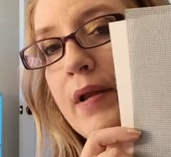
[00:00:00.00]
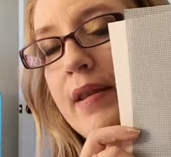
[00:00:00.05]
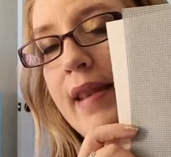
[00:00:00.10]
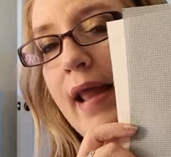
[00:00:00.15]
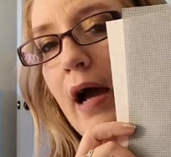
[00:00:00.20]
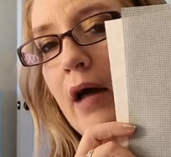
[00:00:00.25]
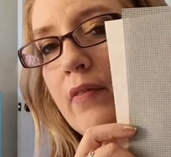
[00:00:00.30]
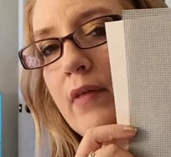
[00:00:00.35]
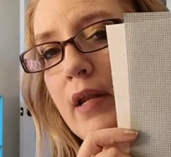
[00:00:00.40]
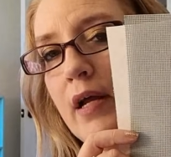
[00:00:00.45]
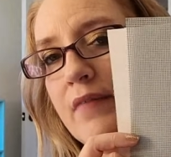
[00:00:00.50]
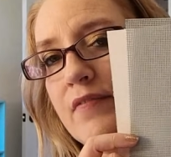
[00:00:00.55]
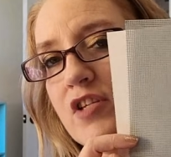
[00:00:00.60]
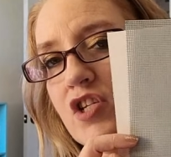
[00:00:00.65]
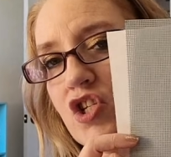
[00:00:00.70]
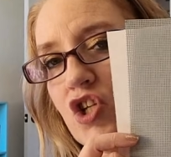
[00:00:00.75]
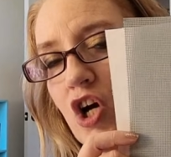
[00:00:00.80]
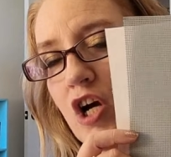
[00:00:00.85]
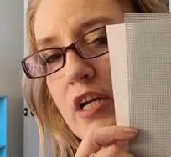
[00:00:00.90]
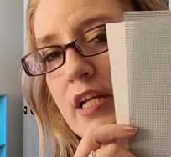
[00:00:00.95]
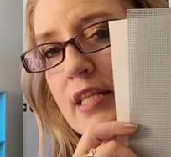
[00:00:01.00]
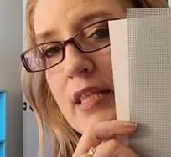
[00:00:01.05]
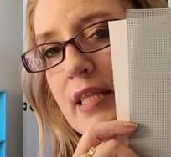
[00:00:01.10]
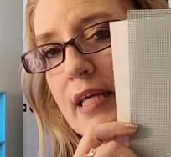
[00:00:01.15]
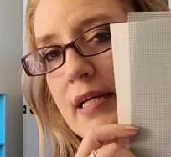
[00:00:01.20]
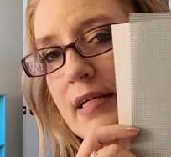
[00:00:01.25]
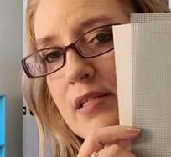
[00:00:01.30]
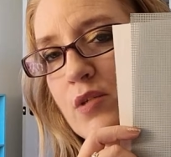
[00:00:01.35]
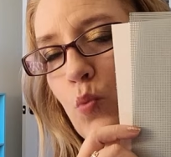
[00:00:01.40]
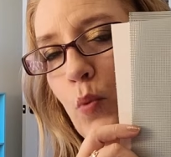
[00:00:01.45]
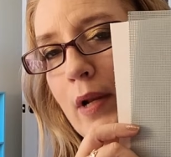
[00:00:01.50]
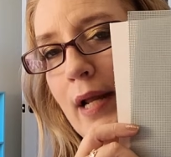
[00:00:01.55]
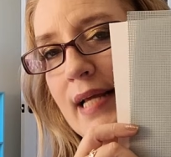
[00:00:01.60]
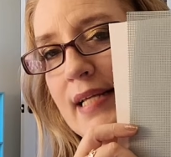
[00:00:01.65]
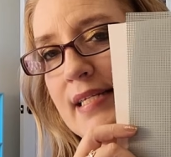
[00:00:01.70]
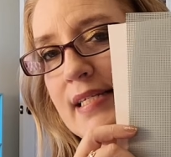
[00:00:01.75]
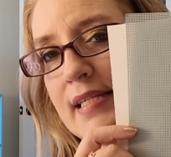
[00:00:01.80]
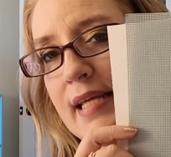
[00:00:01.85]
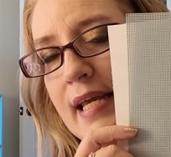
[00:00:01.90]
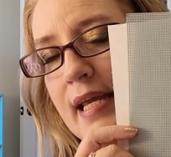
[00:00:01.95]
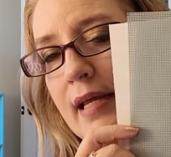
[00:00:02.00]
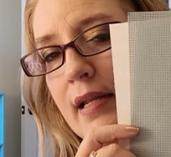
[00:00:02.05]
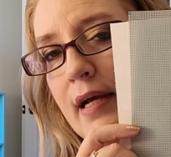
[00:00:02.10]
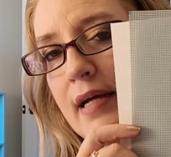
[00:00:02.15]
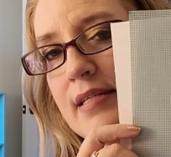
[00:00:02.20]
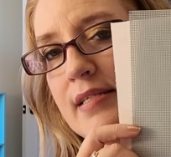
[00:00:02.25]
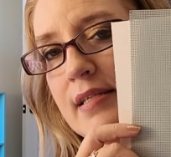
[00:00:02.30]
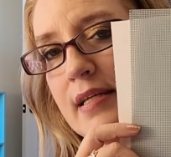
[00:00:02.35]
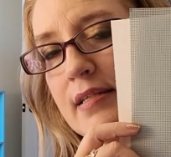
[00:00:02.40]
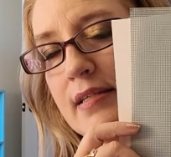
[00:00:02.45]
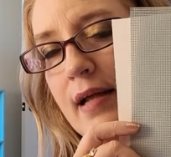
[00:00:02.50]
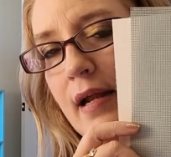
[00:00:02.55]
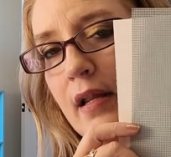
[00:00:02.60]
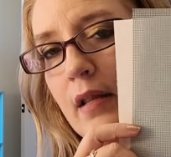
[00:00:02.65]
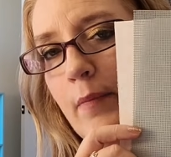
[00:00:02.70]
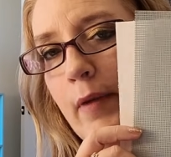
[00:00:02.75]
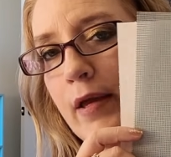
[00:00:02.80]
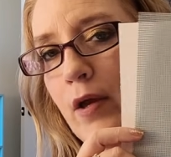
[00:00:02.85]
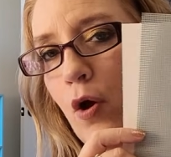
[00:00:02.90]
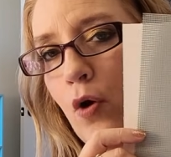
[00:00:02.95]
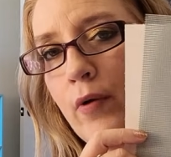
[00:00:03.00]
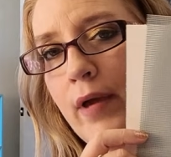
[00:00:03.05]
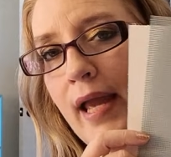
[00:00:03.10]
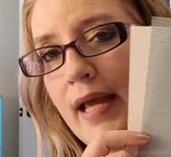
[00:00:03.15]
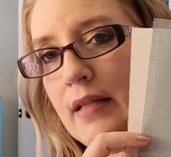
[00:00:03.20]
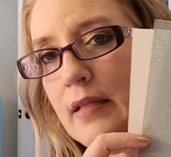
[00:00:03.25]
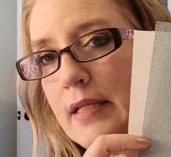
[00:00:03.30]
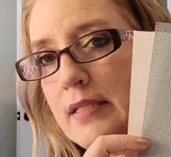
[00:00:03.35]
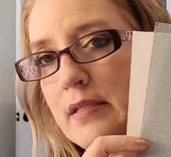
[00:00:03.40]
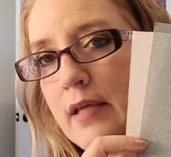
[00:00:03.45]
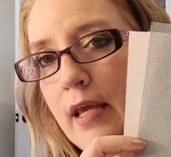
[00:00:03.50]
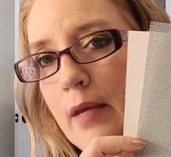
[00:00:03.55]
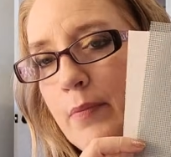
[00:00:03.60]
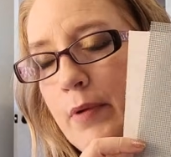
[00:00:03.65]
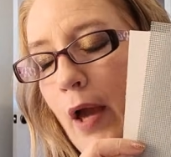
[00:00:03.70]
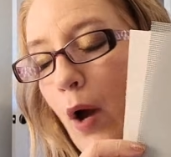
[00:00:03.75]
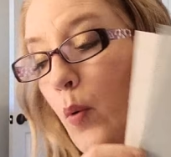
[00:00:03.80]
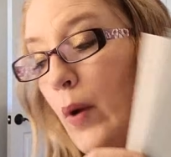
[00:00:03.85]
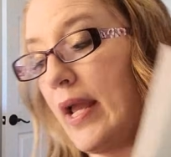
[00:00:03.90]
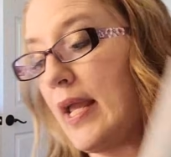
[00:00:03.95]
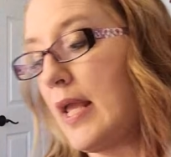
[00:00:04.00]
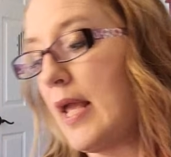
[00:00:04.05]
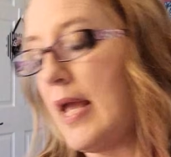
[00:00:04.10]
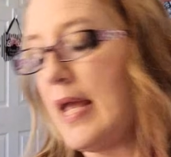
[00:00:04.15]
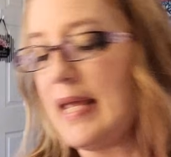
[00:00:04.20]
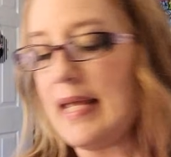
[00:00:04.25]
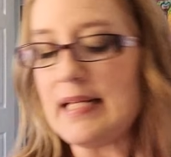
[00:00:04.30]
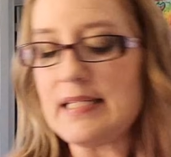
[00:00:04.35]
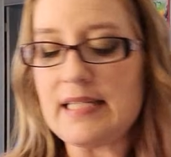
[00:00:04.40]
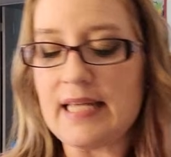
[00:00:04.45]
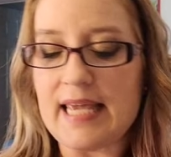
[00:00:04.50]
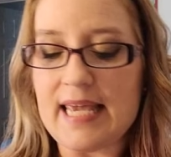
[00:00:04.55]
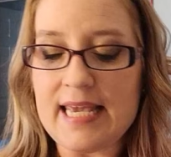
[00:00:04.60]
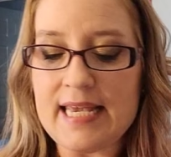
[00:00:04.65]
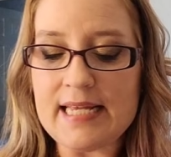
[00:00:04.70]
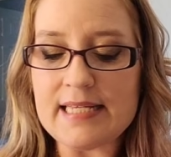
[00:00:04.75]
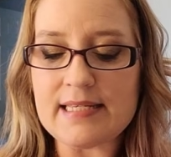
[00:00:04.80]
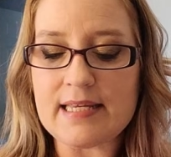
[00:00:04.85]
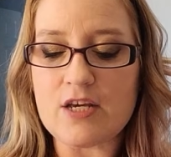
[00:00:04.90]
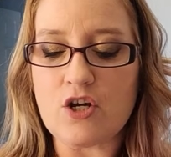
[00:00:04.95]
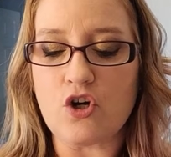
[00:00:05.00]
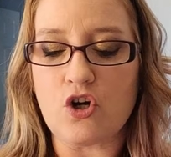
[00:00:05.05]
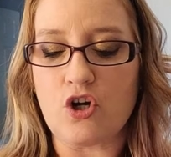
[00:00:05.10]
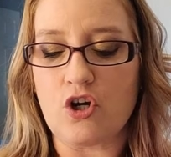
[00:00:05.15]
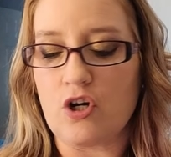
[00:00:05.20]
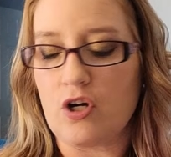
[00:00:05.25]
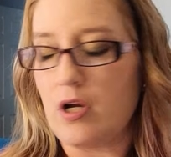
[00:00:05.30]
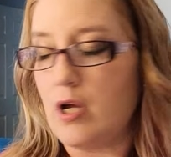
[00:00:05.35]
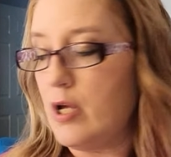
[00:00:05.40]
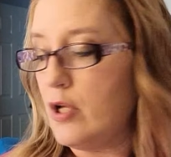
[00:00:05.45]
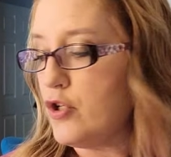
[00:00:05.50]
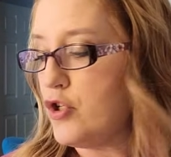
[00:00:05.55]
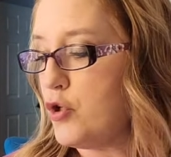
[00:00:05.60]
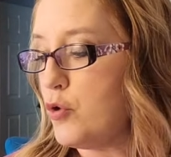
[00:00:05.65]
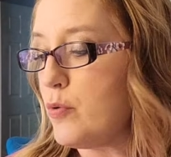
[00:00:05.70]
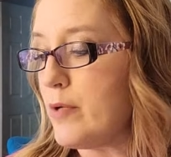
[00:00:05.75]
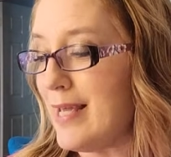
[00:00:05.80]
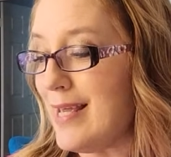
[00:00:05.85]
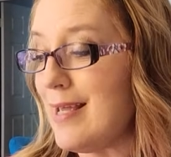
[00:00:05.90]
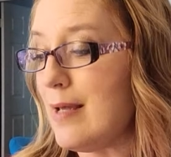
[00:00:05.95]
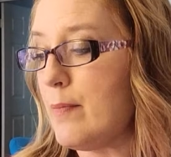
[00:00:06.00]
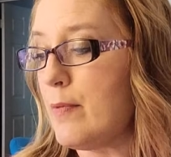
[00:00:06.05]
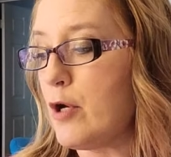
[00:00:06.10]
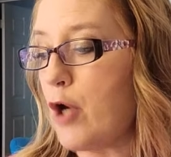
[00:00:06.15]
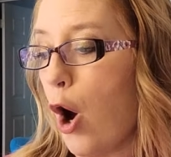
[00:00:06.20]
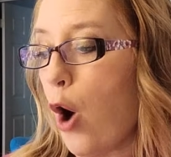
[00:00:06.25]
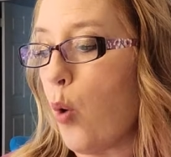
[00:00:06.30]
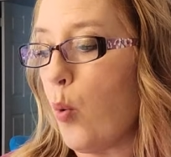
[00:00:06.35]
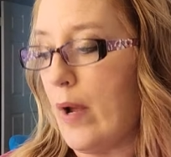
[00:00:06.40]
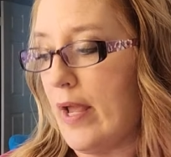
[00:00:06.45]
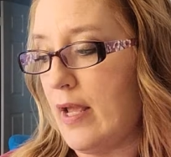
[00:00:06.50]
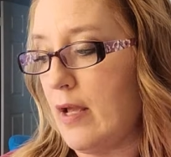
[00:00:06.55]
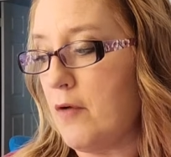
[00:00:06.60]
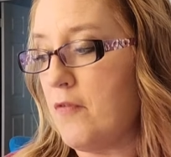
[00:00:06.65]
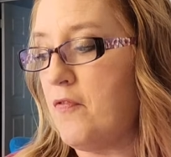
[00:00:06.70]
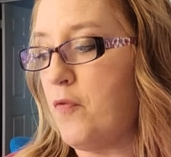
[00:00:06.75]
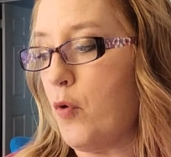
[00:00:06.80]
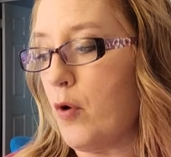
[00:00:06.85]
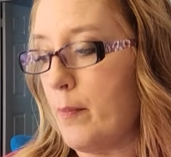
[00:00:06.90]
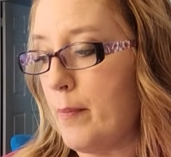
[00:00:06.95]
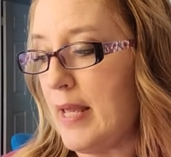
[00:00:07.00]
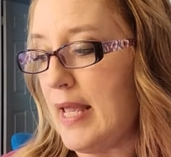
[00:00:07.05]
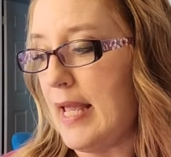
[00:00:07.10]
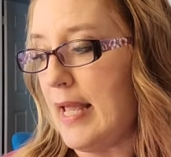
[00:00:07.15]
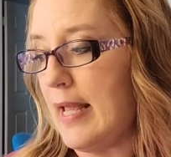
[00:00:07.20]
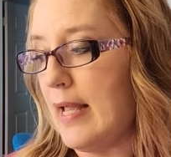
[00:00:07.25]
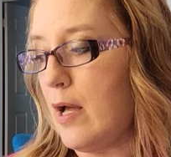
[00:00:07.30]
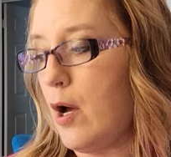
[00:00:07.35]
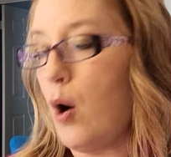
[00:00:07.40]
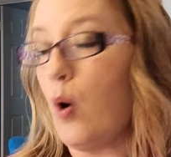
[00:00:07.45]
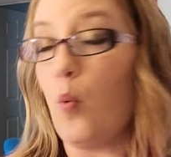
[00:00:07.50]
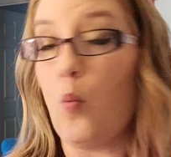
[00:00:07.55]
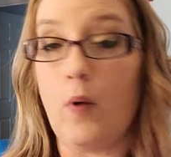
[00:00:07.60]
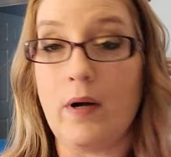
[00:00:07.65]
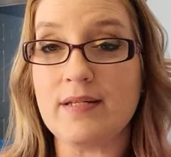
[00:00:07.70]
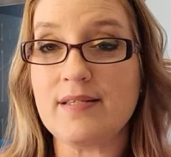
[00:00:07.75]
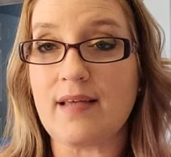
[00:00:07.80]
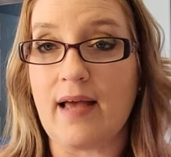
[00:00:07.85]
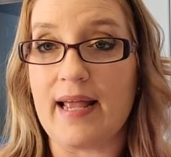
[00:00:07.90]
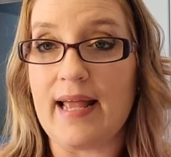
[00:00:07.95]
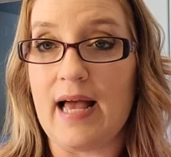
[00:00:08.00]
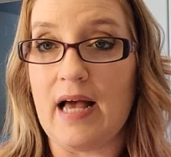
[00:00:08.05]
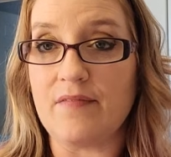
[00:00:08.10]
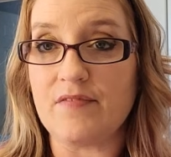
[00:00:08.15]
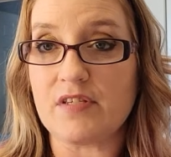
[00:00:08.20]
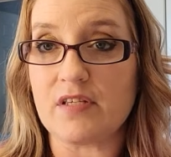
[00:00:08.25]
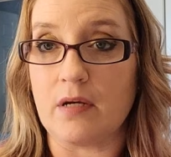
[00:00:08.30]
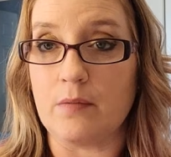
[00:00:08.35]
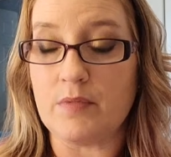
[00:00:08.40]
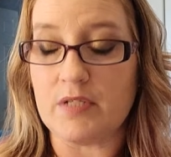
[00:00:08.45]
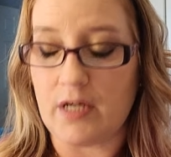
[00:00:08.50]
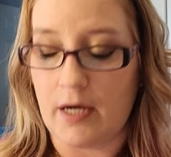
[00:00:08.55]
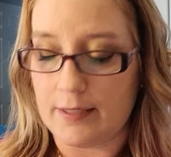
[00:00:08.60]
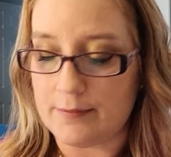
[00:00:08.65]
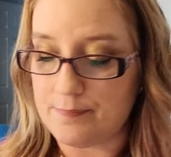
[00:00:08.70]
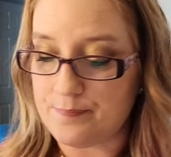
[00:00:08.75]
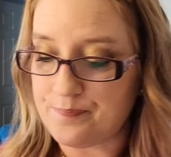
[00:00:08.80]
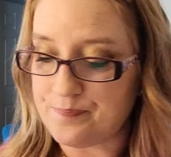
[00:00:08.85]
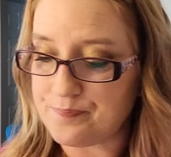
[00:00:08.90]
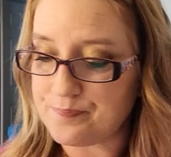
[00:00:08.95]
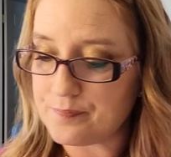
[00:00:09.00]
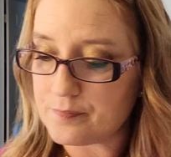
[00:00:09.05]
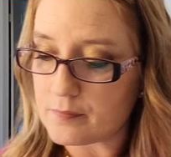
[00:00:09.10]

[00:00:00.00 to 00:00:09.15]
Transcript: But now that I've started this, when I see it, I sit down and I'm like, okay, let's keep going. It's easier to keep going for me once I have some done.